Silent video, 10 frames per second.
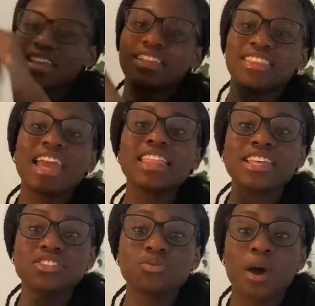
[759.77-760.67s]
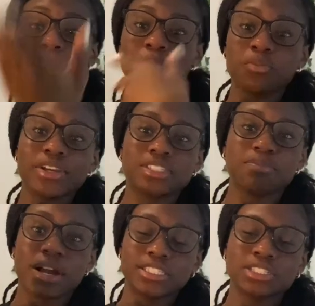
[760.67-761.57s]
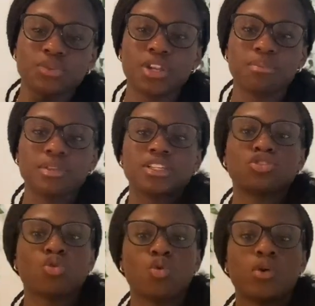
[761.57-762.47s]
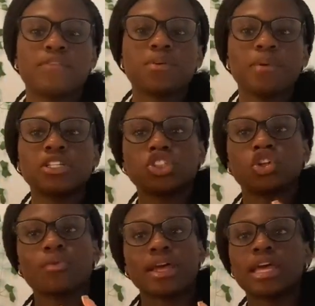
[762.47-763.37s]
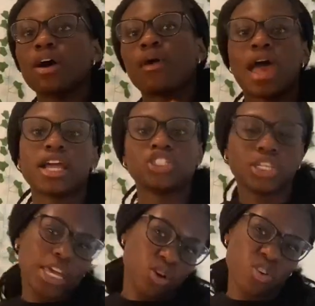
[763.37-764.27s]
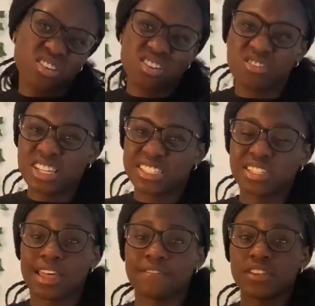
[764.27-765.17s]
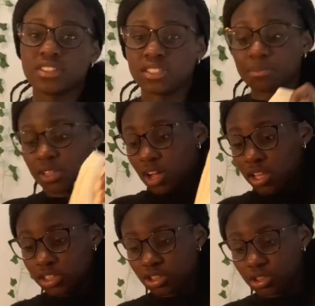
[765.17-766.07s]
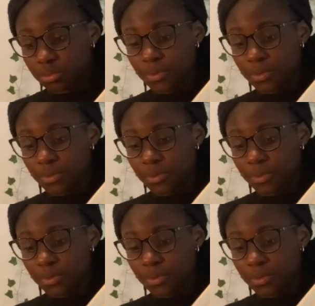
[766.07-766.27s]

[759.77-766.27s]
They like to up and raise the prices randomly, so if the price is low right now, actually get it, or they're gonna raise it to like fifty something dollars. So